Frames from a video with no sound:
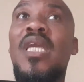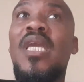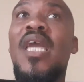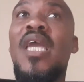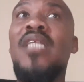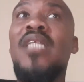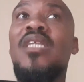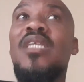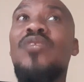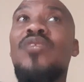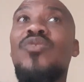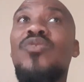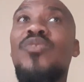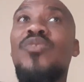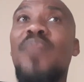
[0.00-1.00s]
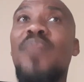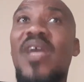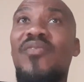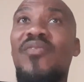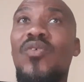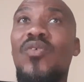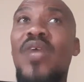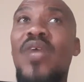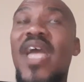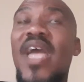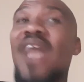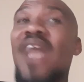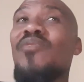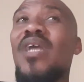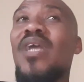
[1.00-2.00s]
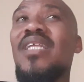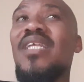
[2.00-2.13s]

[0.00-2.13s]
and disrespectful and rather